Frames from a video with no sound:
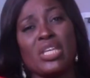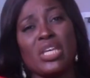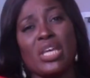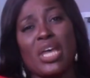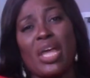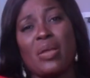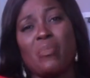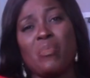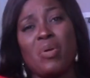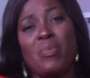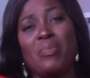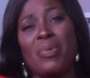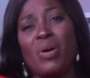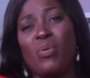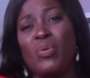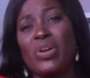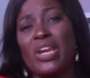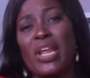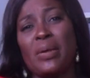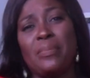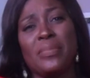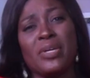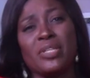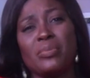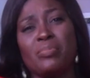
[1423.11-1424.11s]
I remember when I
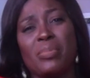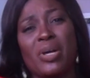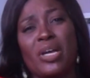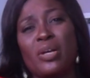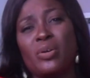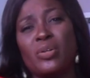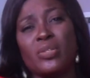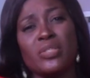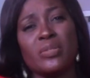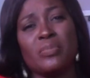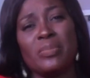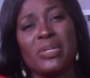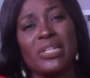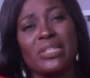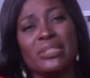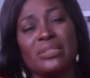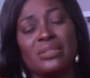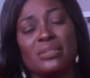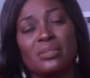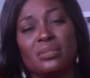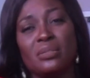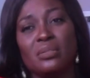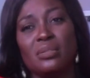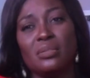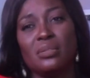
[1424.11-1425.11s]
met my husband,
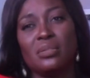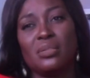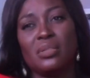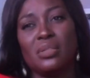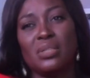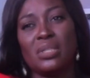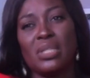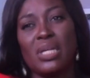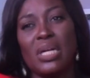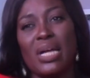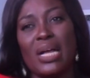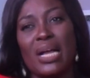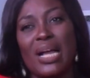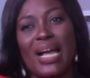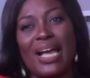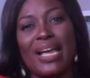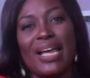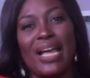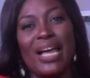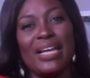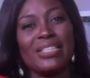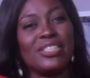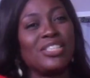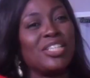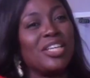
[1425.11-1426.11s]
I
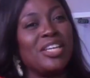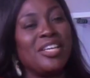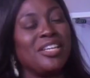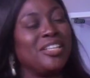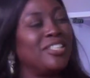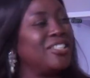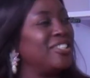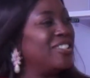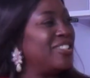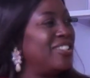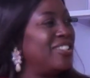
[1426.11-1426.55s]
changed.